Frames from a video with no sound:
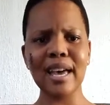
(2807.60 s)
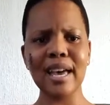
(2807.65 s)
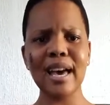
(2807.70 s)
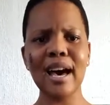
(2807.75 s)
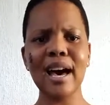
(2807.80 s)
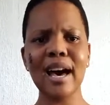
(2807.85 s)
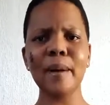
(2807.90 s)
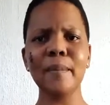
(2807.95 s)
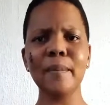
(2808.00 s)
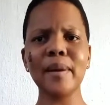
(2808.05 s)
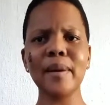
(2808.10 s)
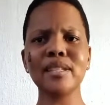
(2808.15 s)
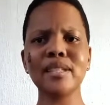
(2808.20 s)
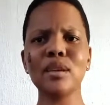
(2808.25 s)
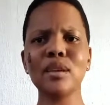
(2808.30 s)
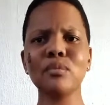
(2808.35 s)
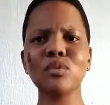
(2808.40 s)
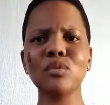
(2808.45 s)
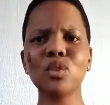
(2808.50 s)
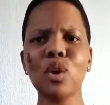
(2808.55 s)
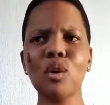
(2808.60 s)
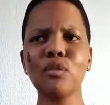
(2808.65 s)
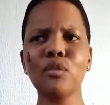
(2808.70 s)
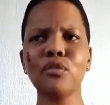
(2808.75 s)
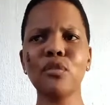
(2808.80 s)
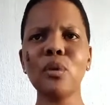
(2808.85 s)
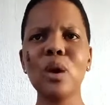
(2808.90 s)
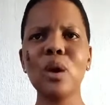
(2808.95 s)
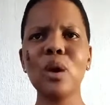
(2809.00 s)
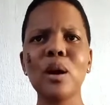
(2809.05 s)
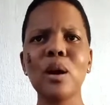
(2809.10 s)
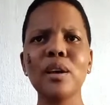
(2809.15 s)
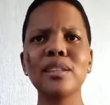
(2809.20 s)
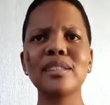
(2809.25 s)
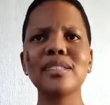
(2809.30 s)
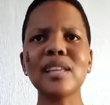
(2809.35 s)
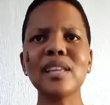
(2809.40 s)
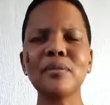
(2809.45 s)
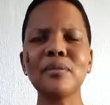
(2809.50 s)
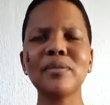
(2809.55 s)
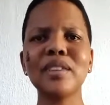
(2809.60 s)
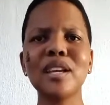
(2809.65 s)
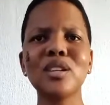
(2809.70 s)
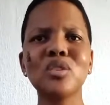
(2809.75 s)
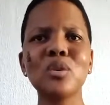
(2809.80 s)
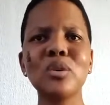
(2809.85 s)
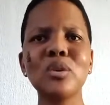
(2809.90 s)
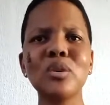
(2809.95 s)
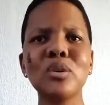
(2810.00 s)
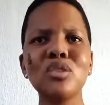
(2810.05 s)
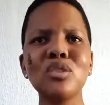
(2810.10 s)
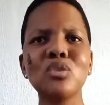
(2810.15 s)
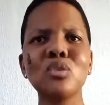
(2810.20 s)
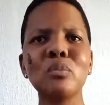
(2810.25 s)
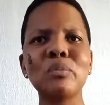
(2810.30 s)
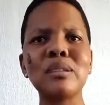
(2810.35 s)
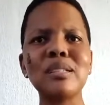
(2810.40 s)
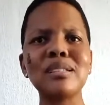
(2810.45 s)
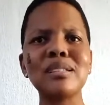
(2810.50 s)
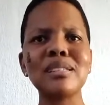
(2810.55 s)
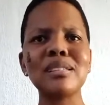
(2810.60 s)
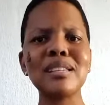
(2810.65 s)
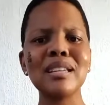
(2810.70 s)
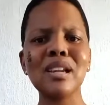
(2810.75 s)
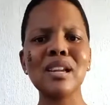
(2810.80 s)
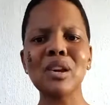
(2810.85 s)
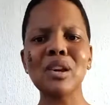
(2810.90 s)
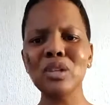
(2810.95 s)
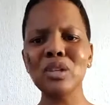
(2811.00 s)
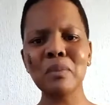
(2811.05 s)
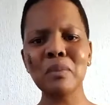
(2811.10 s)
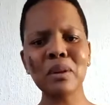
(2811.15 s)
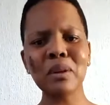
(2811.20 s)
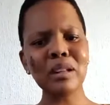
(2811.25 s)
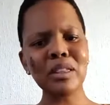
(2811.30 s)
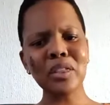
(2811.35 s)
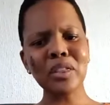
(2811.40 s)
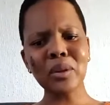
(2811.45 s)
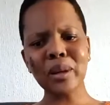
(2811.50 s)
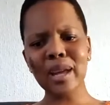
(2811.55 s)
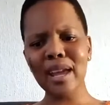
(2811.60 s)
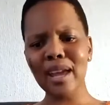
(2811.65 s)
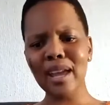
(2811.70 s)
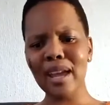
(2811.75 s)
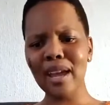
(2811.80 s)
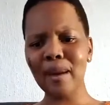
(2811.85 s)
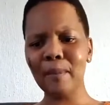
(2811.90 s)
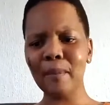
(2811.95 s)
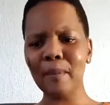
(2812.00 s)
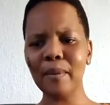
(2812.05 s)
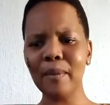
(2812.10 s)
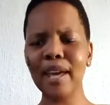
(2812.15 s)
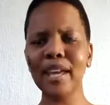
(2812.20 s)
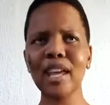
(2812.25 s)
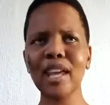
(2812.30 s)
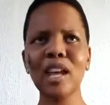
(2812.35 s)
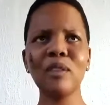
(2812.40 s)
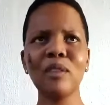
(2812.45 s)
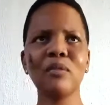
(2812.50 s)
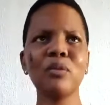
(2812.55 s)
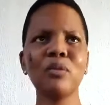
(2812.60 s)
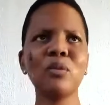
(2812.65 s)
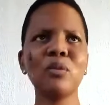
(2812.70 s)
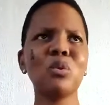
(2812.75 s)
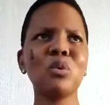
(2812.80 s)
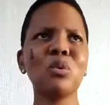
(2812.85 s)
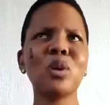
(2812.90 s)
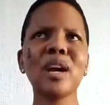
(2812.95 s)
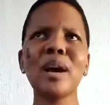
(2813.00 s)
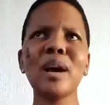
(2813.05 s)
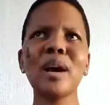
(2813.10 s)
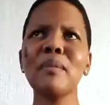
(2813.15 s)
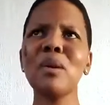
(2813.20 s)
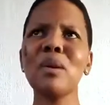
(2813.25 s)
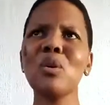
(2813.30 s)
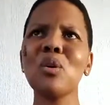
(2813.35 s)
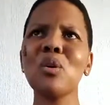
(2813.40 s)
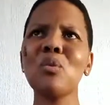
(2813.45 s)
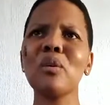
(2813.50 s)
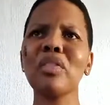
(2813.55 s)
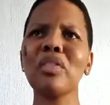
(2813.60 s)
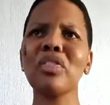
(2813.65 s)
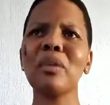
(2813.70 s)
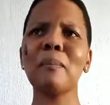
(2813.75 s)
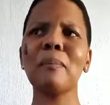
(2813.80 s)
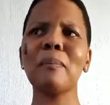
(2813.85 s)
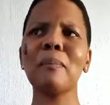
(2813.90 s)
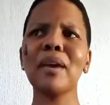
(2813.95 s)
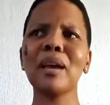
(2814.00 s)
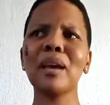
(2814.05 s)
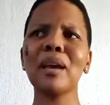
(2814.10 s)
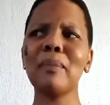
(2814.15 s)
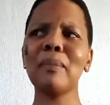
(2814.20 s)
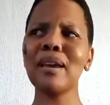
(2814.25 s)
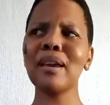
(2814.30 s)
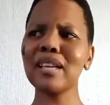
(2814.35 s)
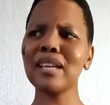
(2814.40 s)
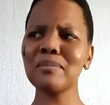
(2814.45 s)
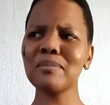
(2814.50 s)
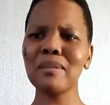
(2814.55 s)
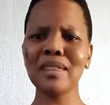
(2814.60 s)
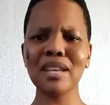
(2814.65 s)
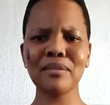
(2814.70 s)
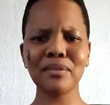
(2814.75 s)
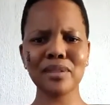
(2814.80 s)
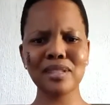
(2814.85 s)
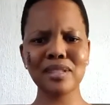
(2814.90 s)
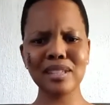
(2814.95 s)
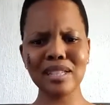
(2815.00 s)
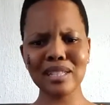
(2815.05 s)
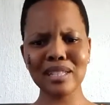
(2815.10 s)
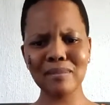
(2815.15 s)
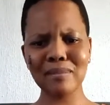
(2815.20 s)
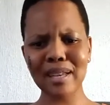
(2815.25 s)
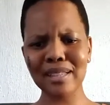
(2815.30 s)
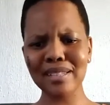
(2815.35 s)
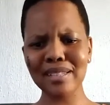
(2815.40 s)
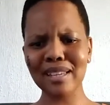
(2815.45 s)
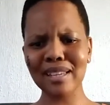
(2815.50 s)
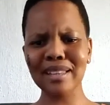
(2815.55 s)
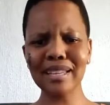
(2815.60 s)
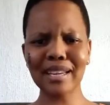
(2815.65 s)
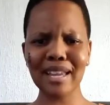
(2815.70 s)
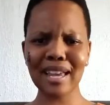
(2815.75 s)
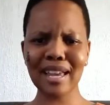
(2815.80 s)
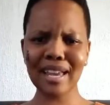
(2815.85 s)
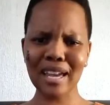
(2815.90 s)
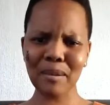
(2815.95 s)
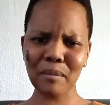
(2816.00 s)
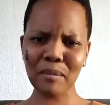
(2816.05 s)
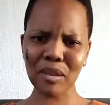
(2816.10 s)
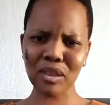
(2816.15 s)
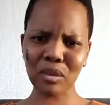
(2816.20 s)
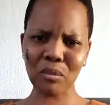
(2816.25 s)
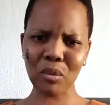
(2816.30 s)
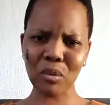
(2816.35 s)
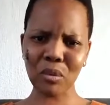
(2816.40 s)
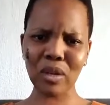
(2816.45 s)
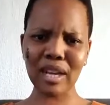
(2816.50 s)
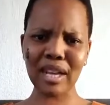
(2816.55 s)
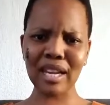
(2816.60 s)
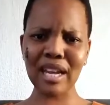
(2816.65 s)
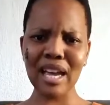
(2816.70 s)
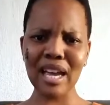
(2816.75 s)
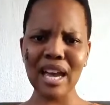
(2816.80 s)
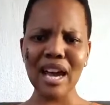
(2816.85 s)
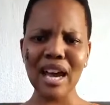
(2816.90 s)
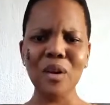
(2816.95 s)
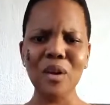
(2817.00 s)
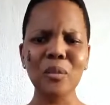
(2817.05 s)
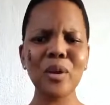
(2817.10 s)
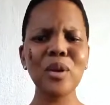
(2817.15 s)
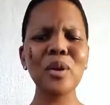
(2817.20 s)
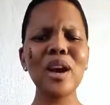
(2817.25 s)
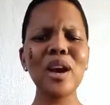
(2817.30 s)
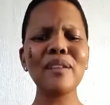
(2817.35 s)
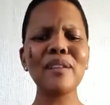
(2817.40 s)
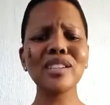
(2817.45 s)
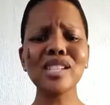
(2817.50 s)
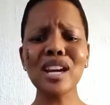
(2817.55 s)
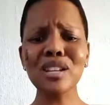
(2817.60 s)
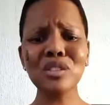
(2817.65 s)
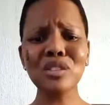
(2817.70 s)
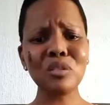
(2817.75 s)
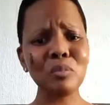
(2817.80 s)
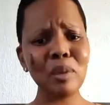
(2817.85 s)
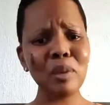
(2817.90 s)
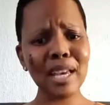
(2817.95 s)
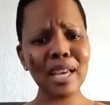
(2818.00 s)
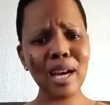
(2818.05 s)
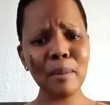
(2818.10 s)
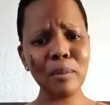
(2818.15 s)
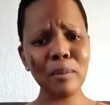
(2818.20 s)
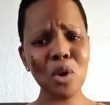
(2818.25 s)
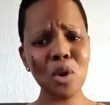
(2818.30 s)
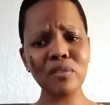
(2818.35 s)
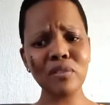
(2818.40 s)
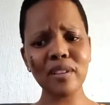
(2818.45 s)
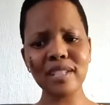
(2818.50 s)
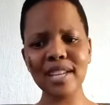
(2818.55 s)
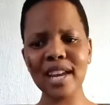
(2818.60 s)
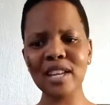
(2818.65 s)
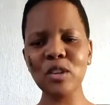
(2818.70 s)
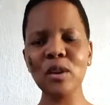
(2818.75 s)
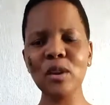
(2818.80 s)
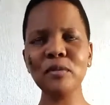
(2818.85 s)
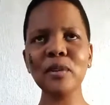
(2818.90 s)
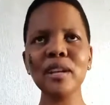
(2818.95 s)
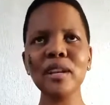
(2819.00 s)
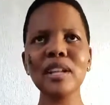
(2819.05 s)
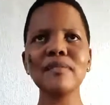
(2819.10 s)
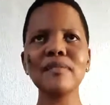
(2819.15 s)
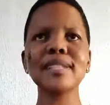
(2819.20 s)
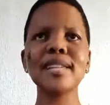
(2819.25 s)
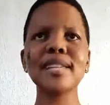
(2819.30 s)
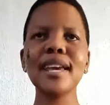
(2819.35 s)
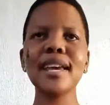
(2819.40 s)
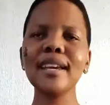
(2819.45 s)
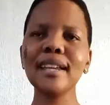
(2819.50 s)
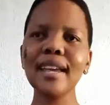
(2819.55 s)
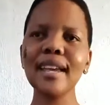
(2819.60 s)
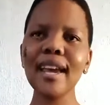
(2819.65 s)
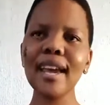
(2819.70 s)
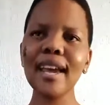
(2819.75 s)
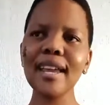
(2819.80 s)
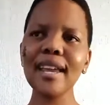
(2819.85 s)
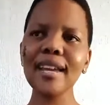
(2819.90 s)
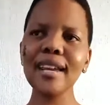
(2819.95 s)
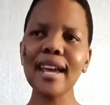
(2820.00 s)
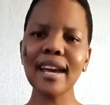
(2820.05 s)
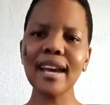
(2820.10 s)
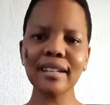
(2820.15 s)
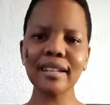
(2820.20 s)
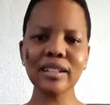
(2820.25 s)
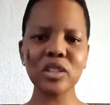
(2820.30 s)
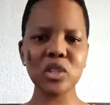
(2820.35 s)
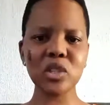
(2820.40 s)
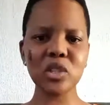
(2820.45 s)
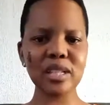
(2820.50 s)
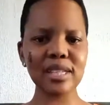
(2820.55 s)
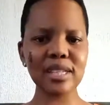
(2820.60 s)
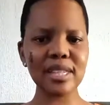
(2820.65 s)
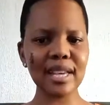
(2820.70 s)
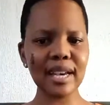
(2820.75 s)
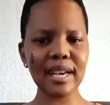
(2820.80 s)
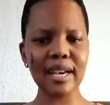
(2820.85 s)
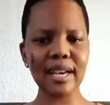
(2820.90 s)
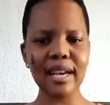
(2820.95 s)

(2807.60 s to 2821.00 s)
in terms of stuff that don't need to be seen at hospital at 3 a.m. Like if you're coming with a back pain that's been there for 6 months at 3 a.m. in the morning, where you have a chance of picking up COVID and you have not even taken any analgesia,